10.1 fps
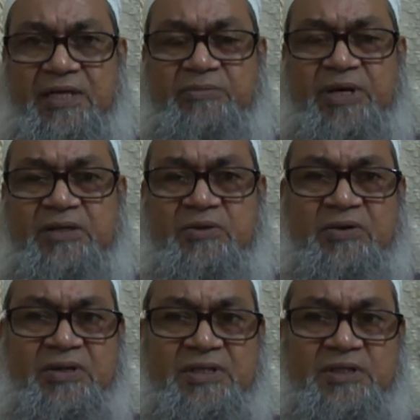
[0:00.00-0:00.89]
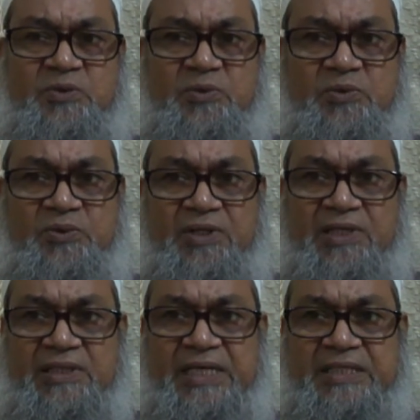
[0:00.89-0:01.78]
but only two,
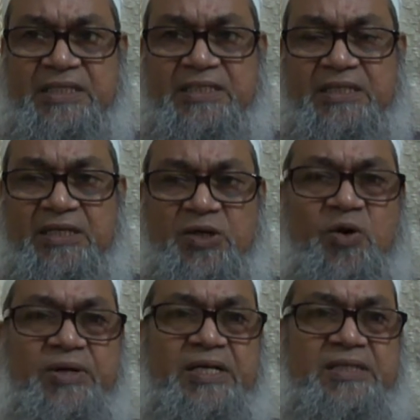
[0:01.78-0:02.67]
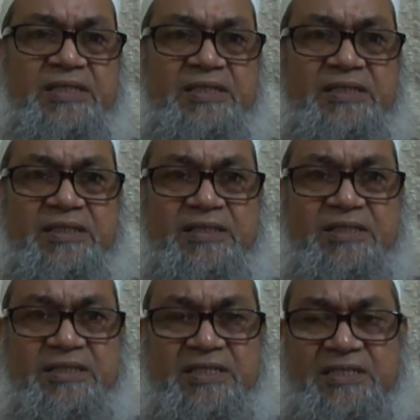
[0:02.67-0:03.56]
that is long-acting
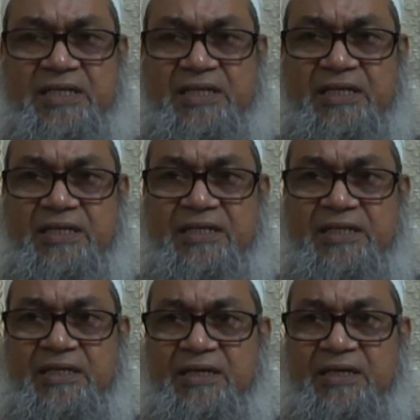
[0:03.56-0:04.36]
tetracycline,